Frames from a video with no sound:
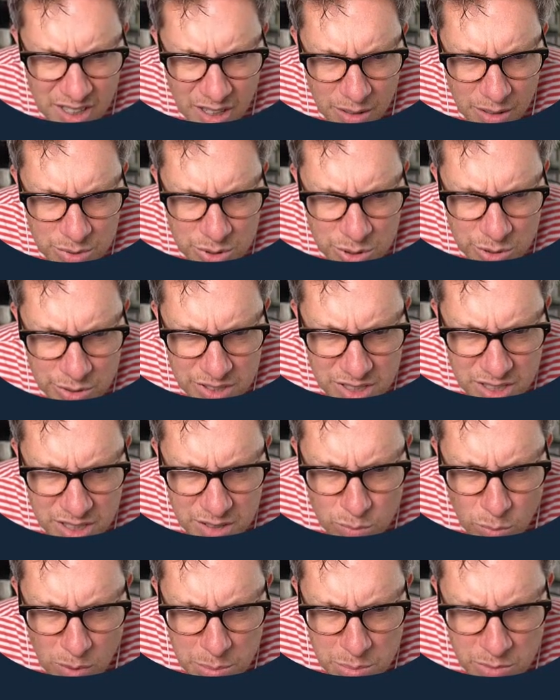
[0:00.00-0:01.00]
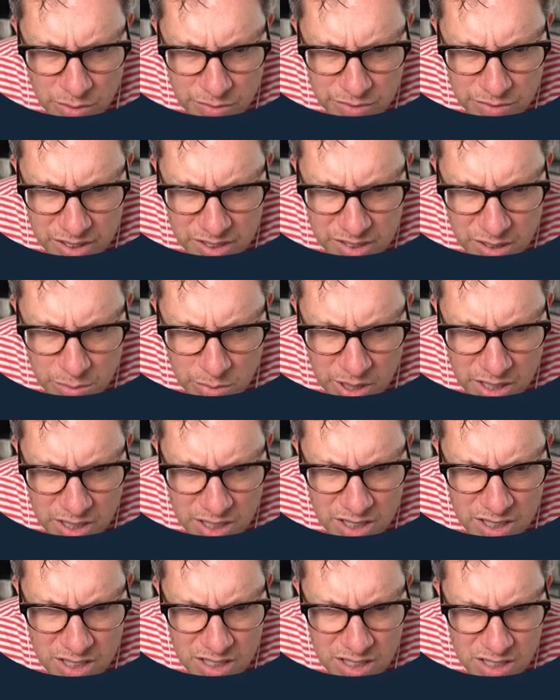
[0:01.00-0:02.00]
I'm sure it said web config somewhere
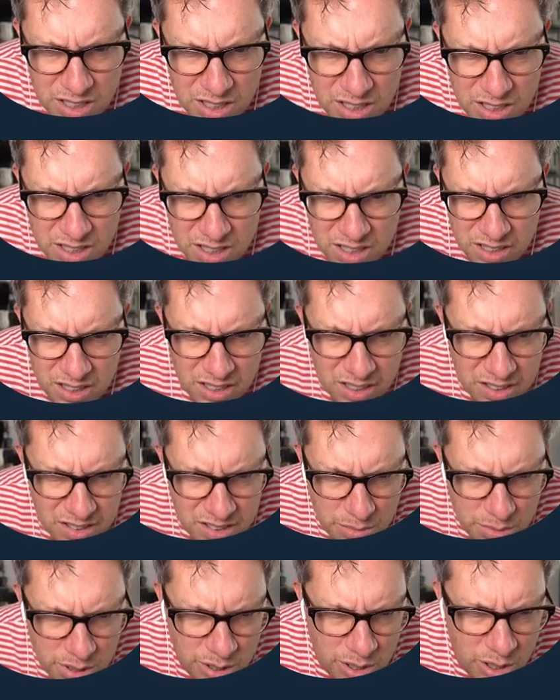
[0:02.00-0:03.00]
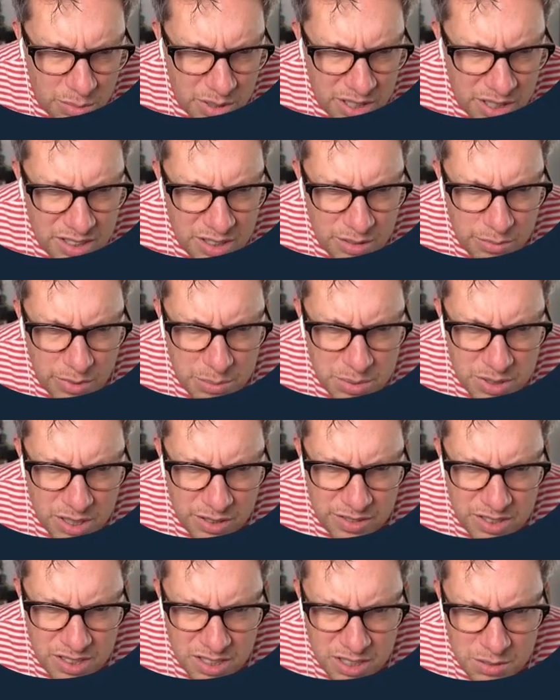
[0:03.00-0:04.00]
in some of the comments. The web
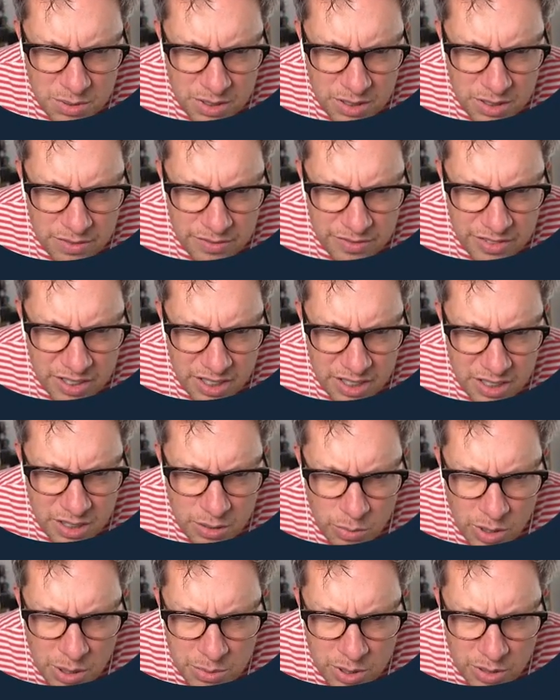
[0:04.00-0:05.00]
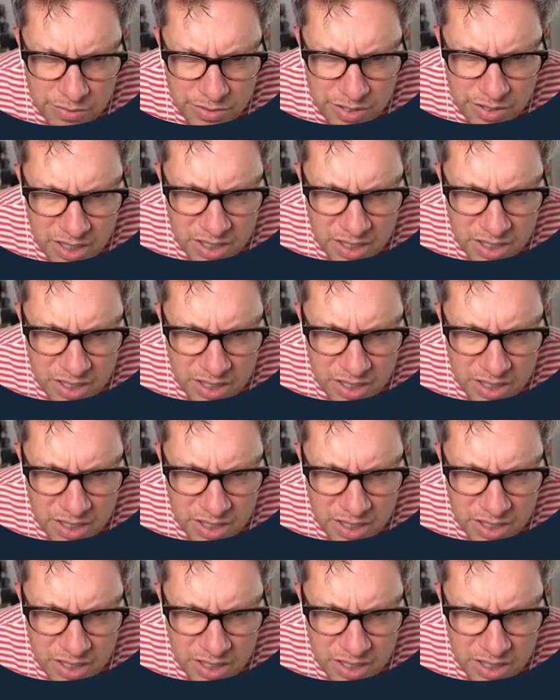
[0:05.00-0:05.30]
service needs to be configured in the web config.